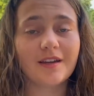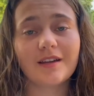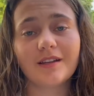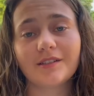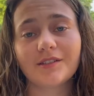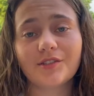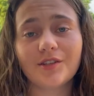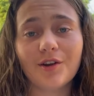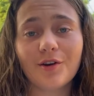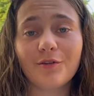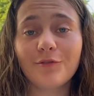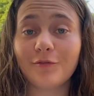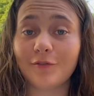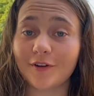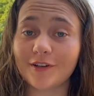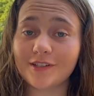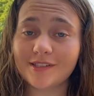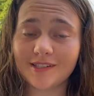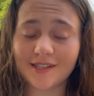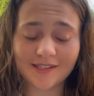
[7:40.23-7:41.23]
So
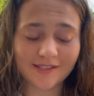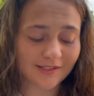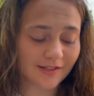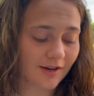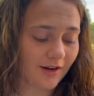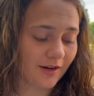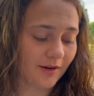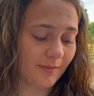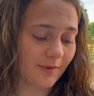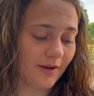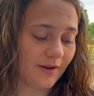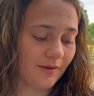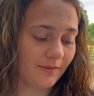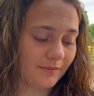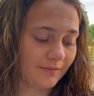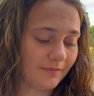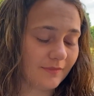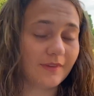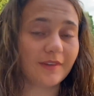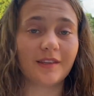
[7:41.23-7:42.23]
first, let's talk about,
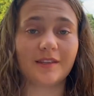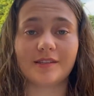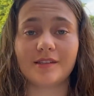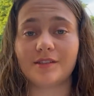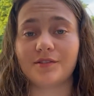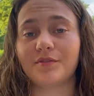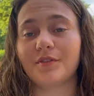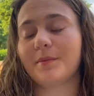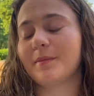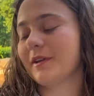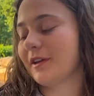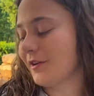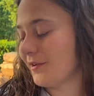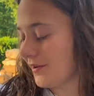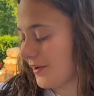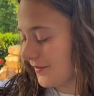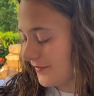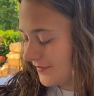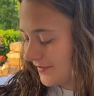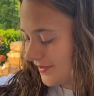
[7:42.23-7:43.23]
this is filming, okay.